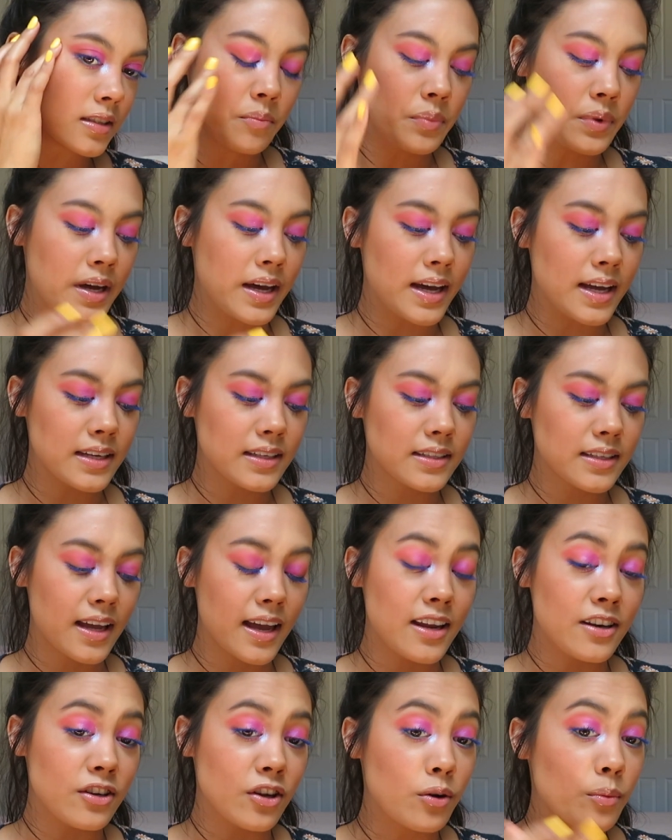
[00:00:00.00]
but
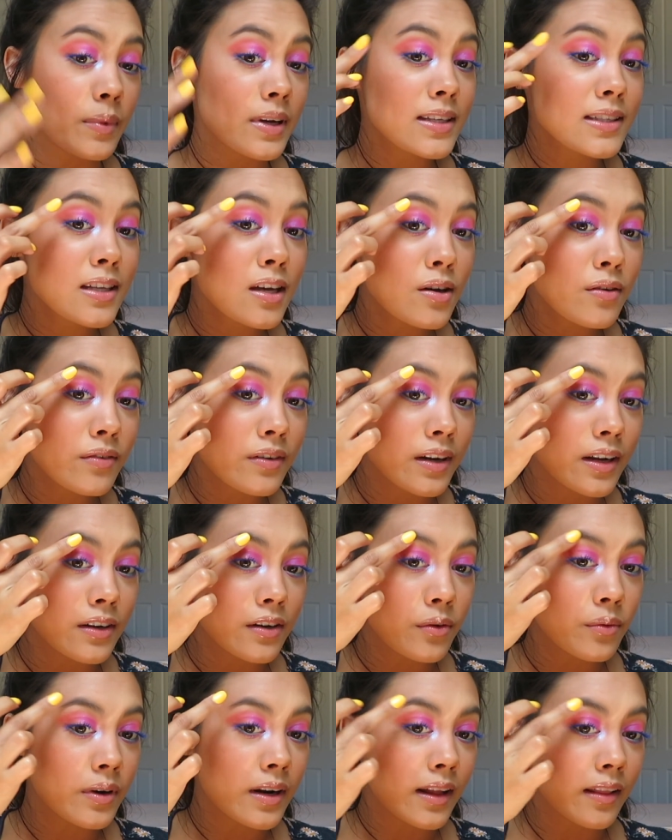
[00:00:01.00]
I know myself and I
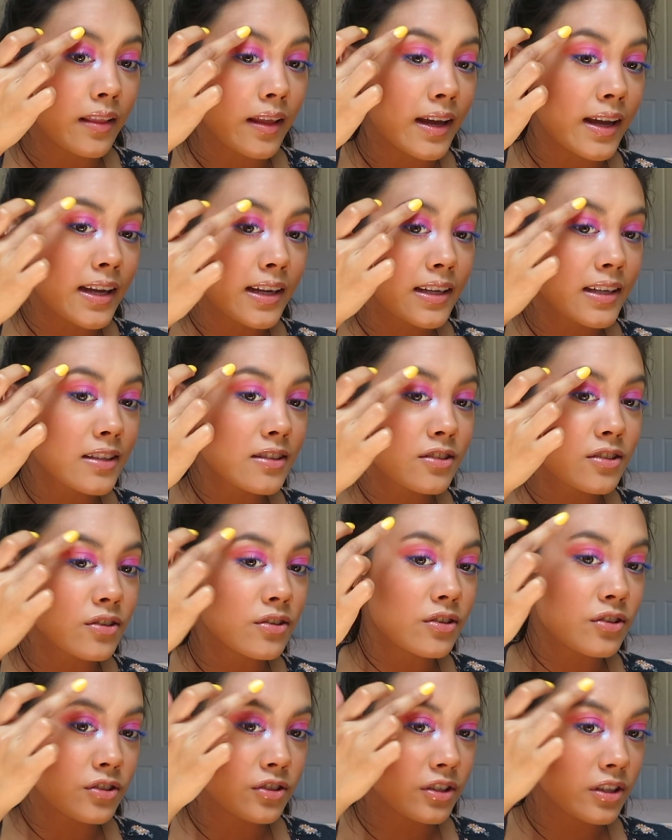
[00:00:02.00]
know what I like, and so
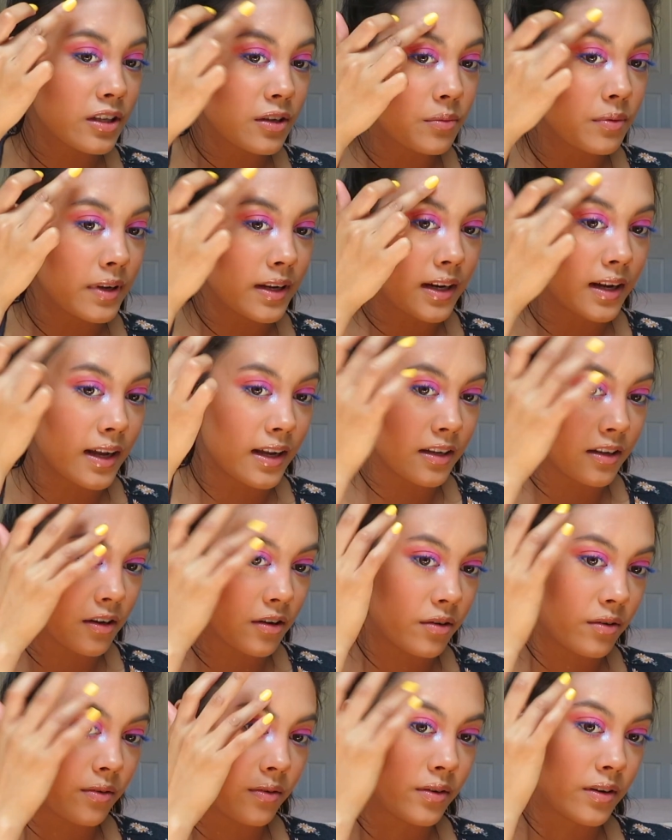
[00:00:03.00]
usually when I
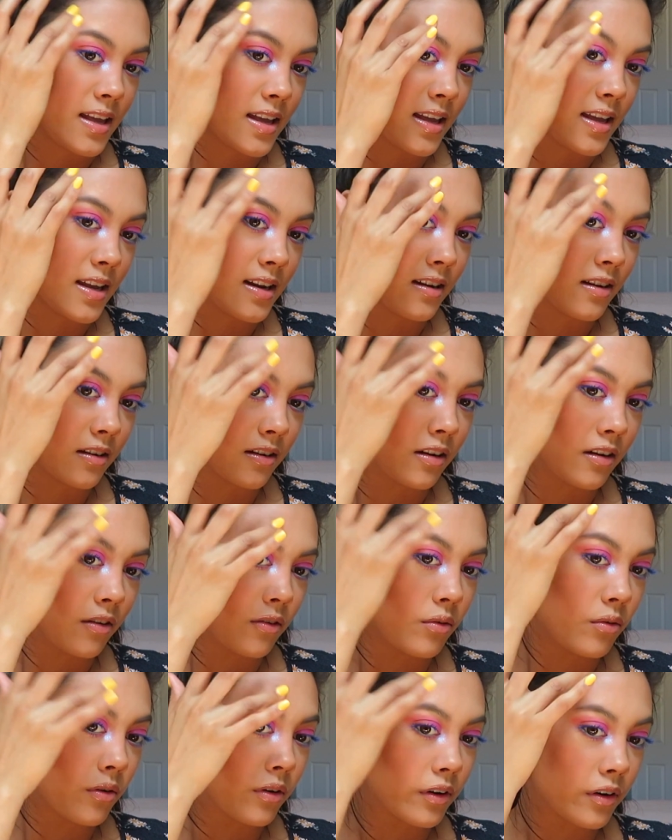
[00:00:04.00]
go in on an
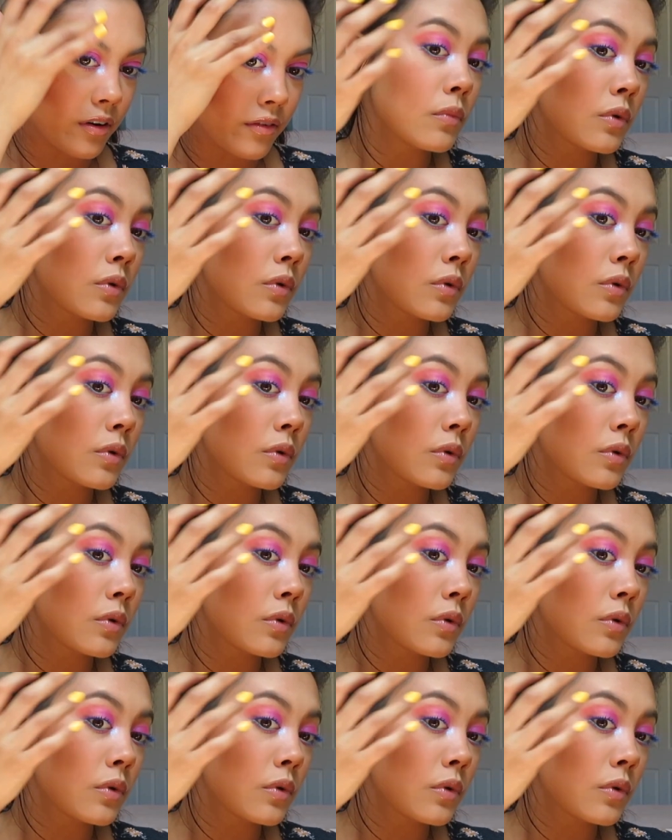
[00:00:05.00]
order,